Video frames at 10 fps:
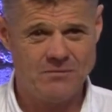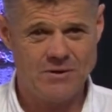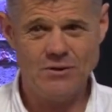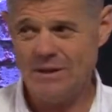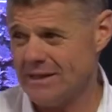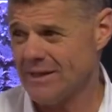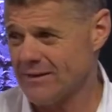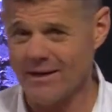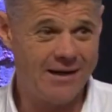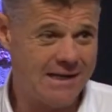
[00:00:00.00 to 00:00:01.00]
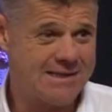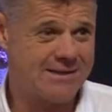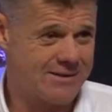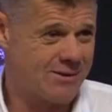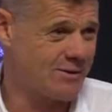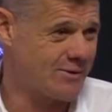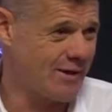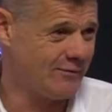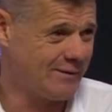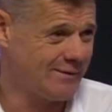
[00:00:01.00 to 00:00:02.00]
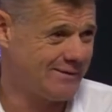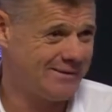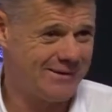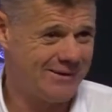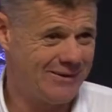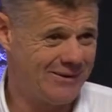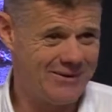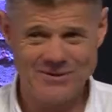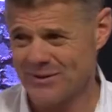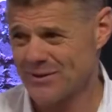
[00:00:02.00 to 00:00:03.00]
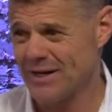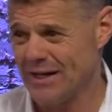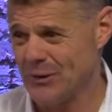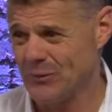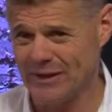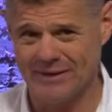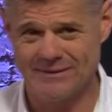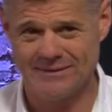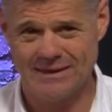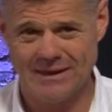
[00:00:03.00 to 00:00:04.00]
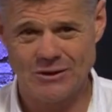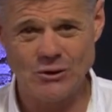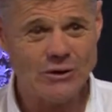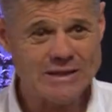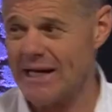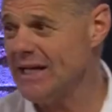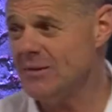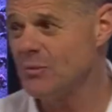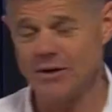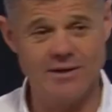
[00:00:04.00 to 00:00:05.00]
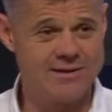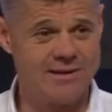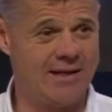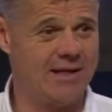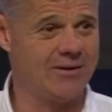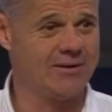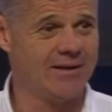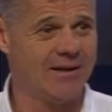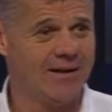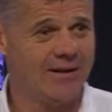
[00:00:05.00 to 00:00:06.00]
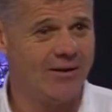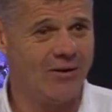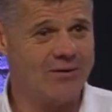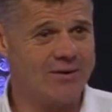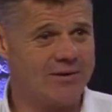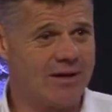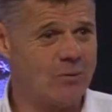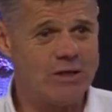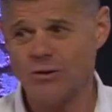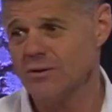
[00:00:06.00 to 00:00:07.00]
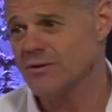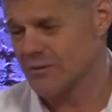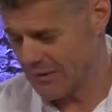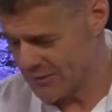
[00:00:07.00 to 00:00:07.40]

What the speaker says: You need to get the license to travel on this highway. Not anybody is allowed on this highway. You can't just drive